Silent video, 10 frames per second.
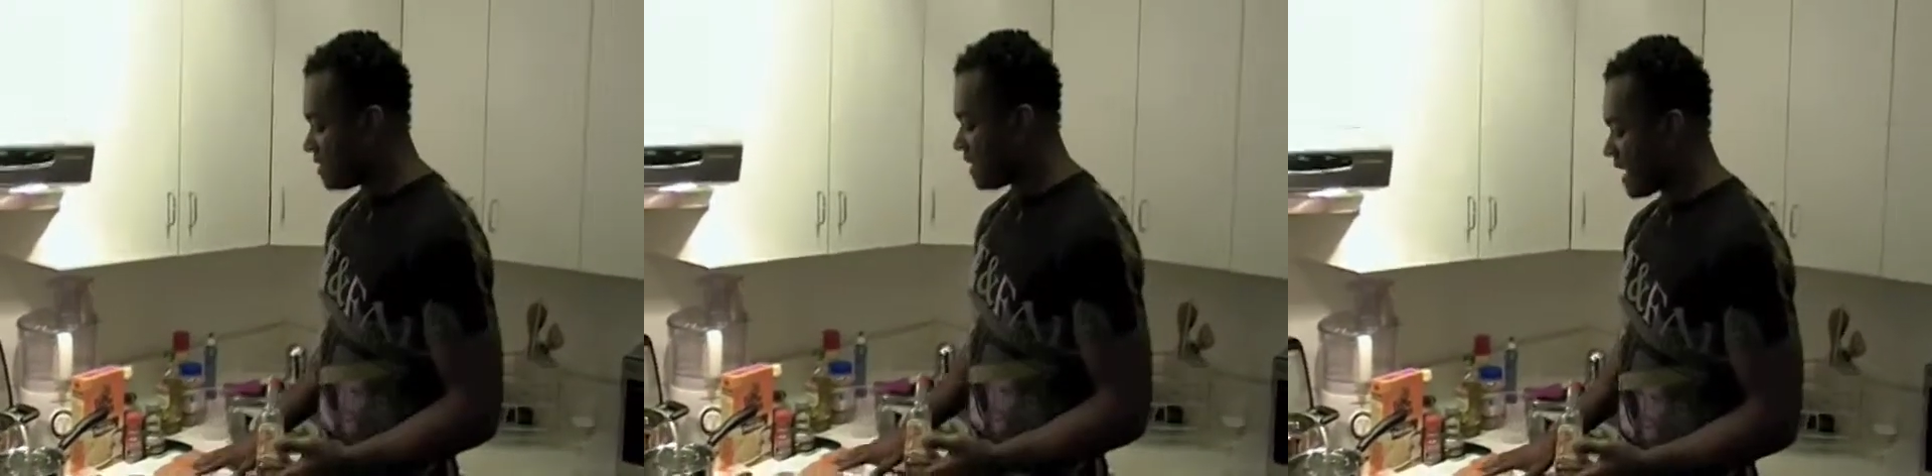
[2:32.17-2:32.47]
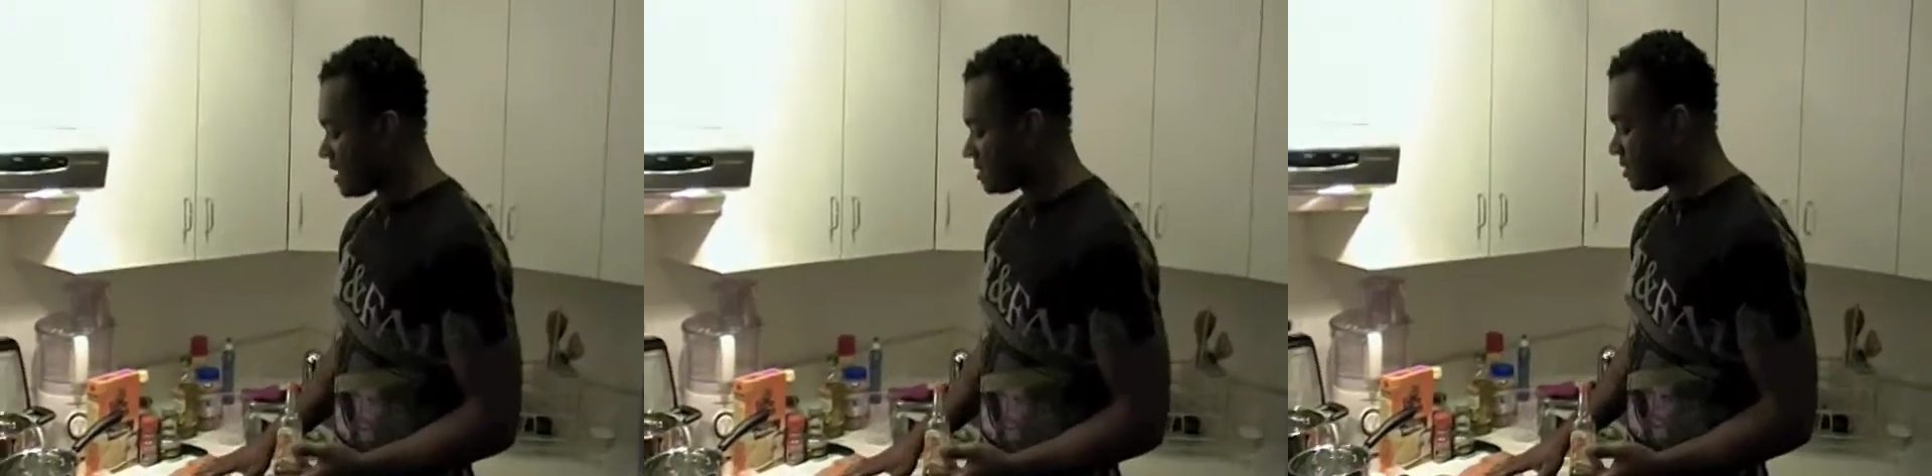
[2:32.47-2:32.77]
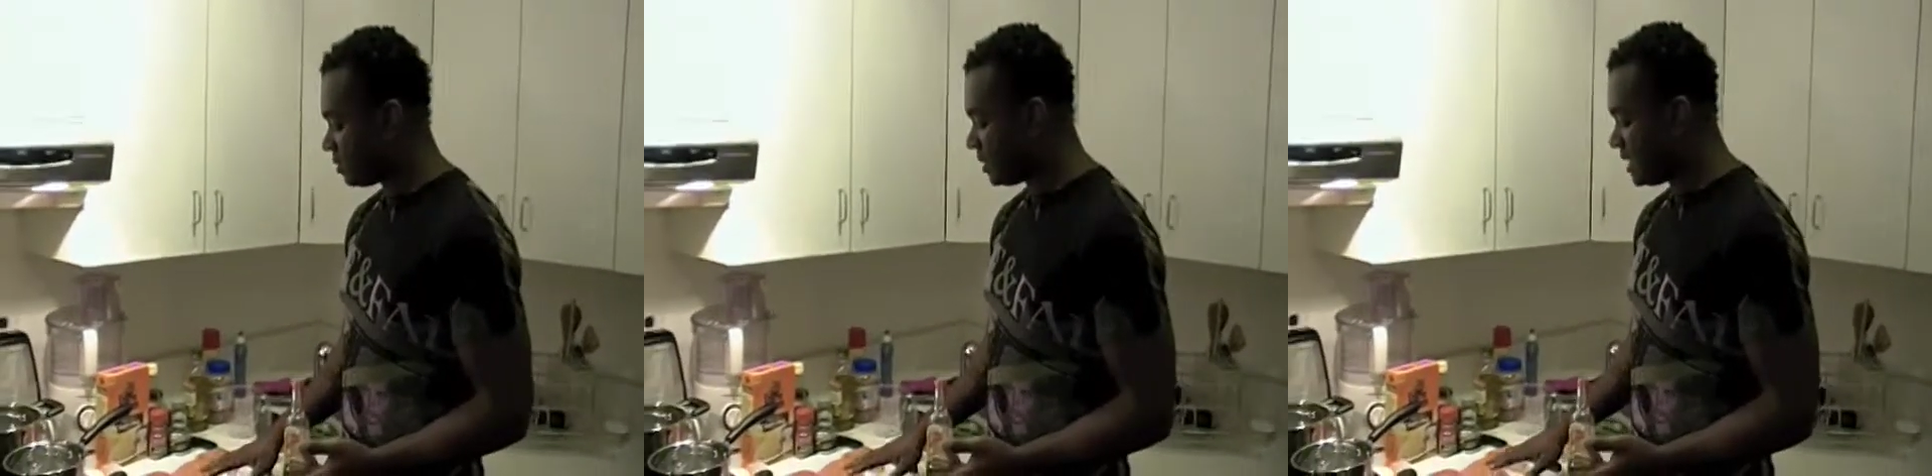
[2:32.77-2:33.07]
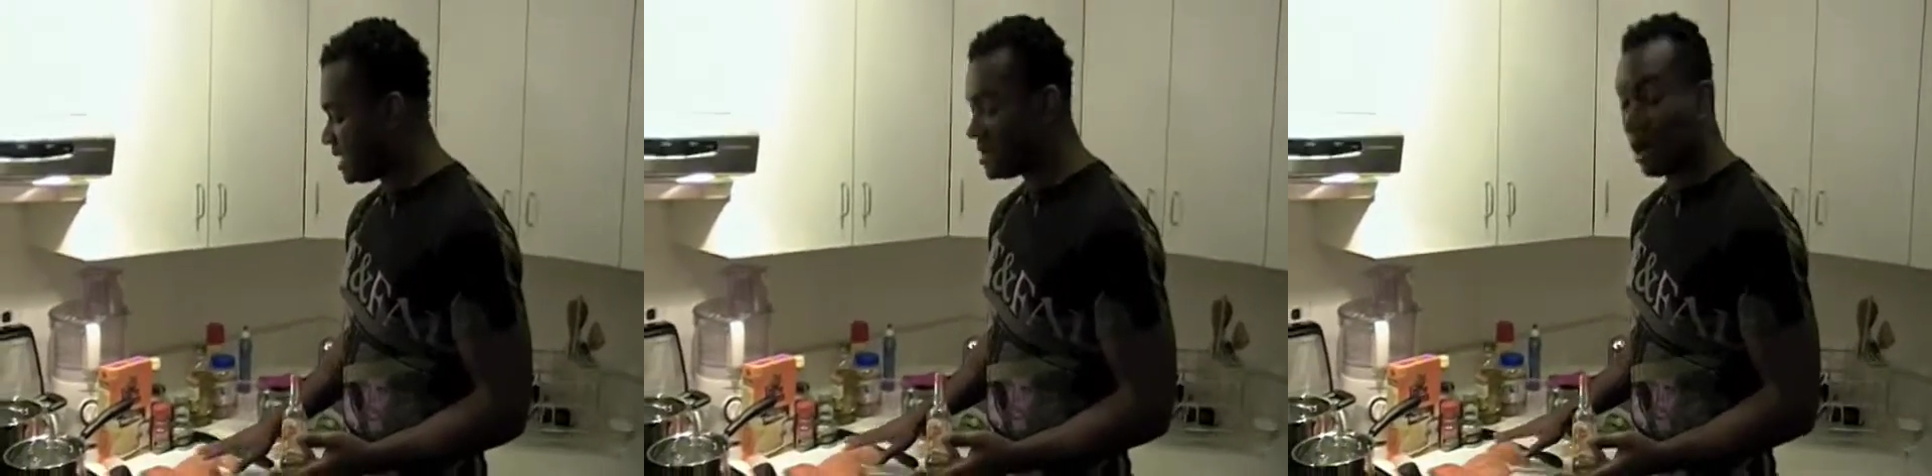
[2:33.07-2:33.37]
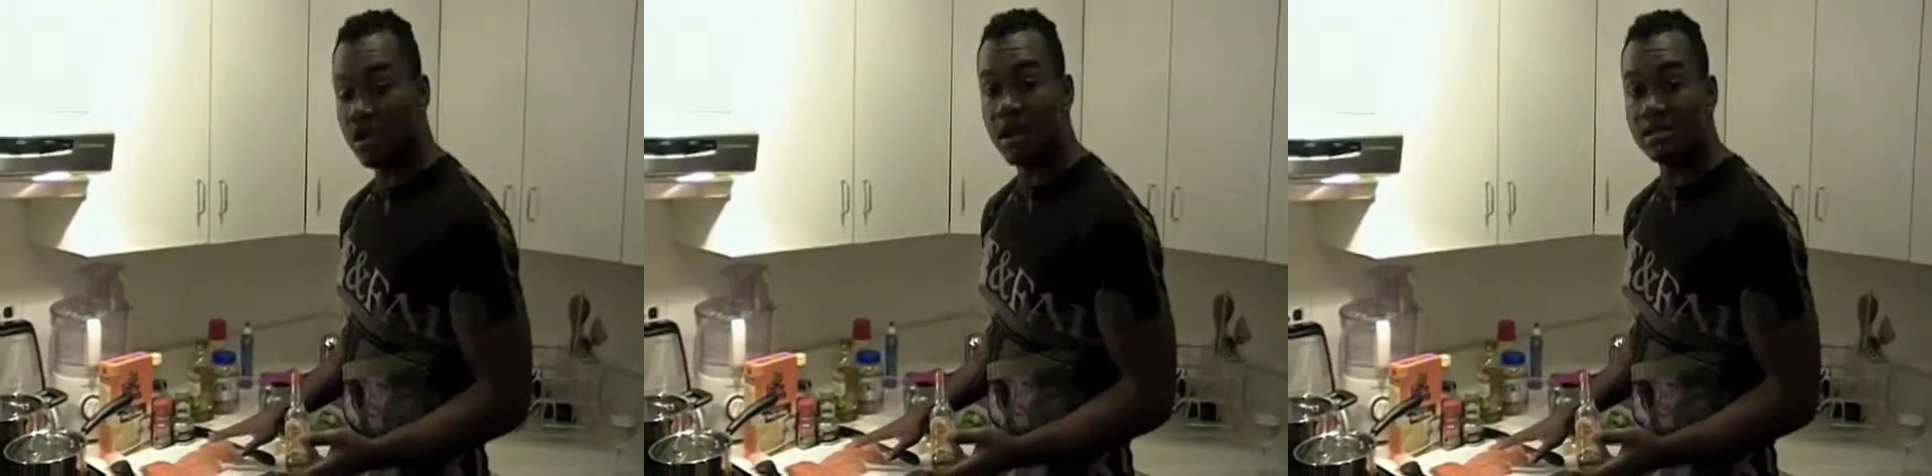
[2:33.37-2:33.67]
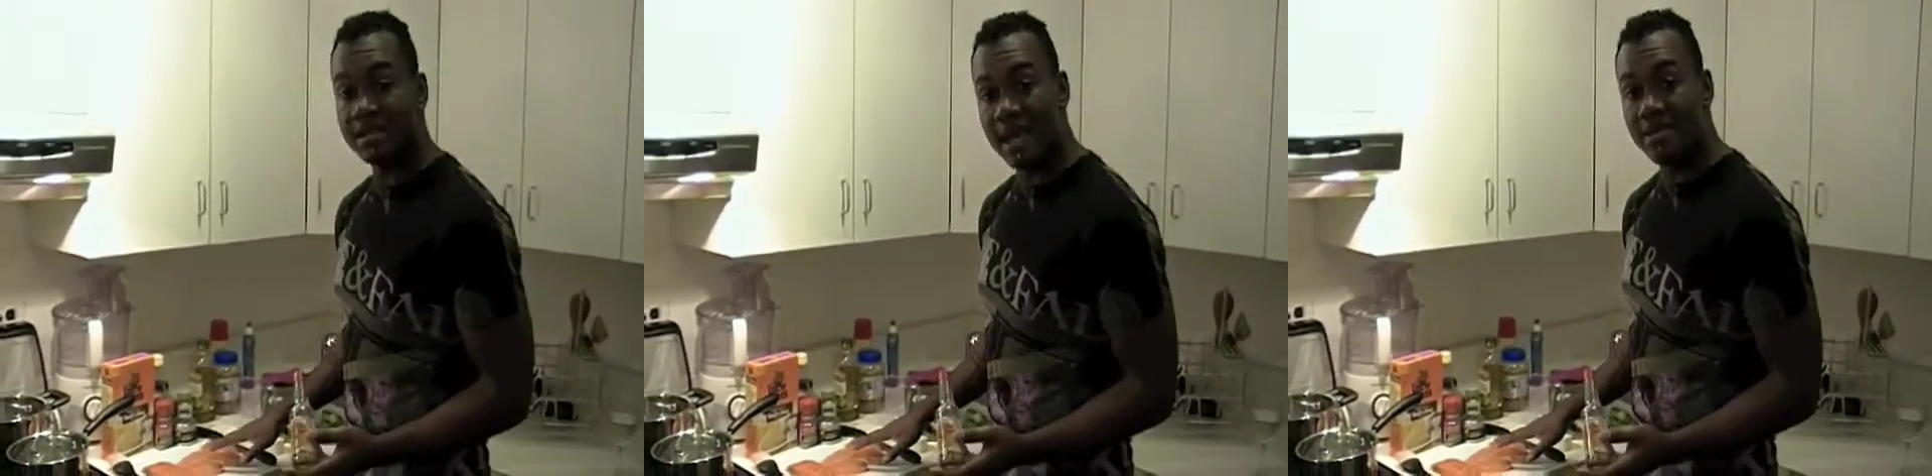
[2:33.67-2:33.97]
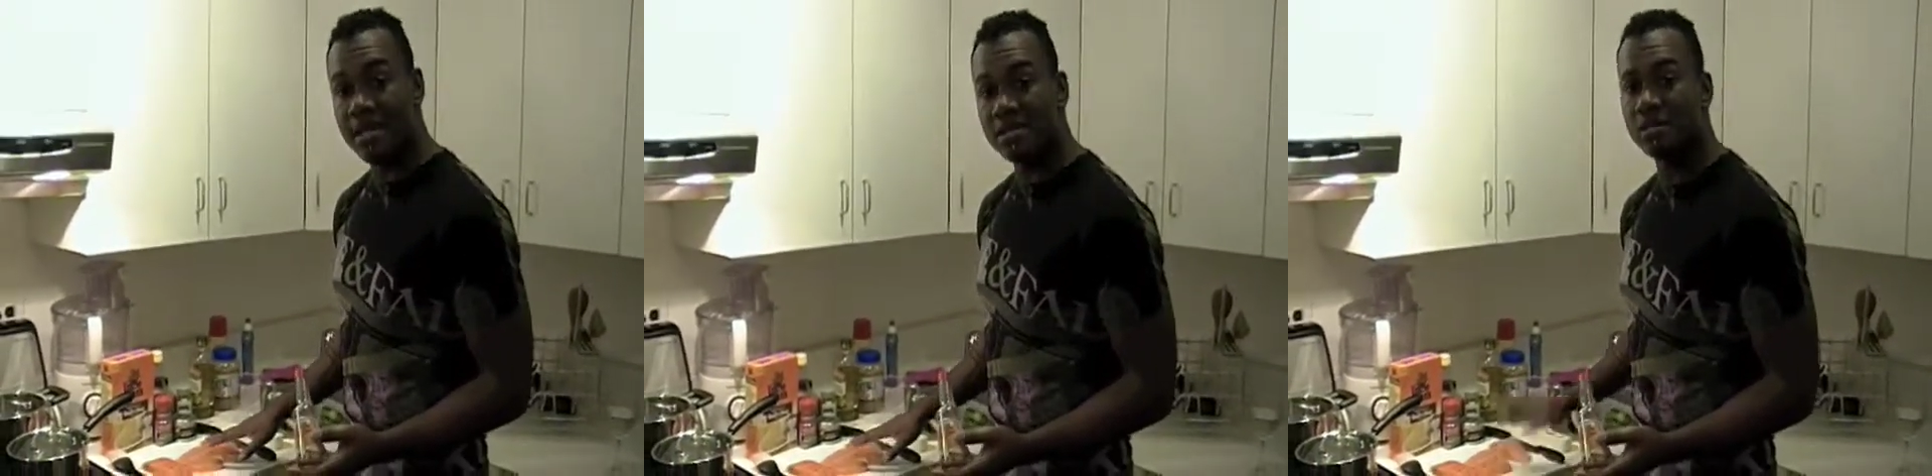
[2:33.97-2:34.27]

that we need on our salmon,